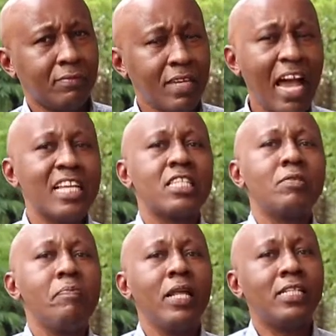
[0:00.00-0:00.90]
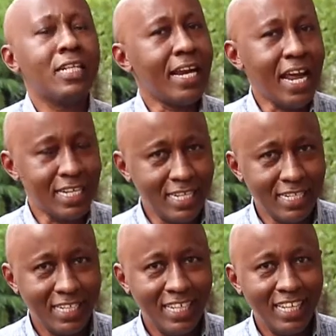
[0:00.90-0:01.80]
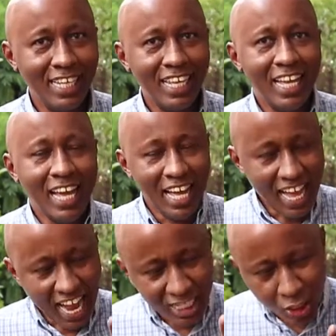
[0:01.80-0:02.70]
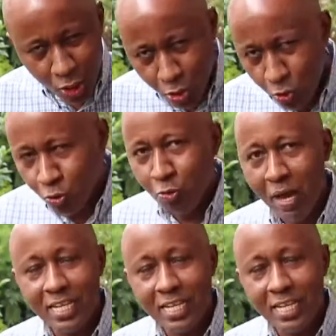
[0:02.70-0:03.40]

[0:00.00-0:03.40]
I smelt a rat. And true to my